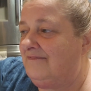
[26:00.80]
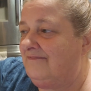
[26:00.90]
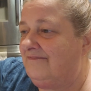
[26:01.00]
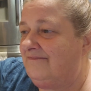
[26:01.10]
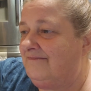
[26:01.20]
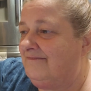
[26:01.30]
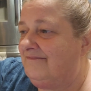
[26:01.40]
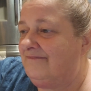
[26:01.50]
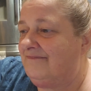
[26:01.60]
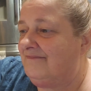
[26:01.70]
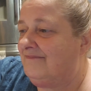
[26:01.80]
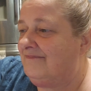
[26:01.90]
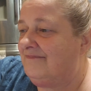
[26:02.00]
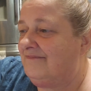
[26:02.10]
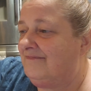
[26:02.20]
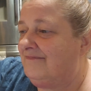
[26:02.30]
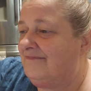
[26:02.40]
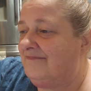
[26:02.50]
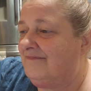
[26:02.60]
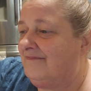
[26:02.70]

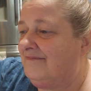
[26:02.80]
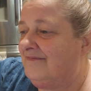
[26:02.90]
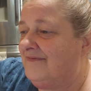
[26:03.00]
(no one is talking)